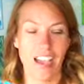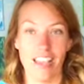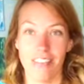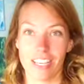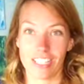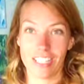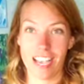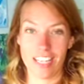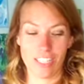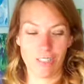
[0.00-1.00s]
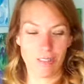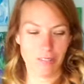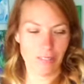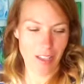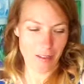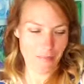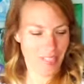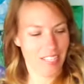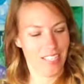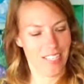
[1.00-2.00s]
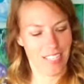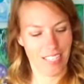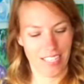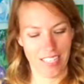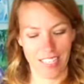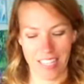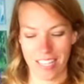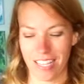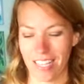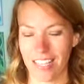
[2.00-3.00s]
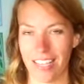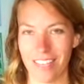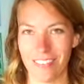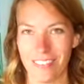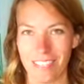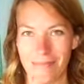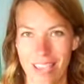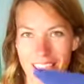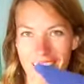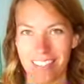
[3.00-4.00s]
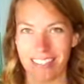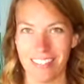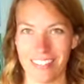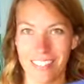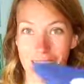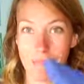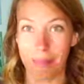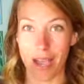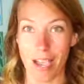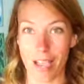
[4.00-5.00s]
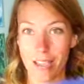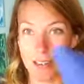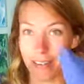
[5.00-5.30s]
I've actually got two of them that you can make just by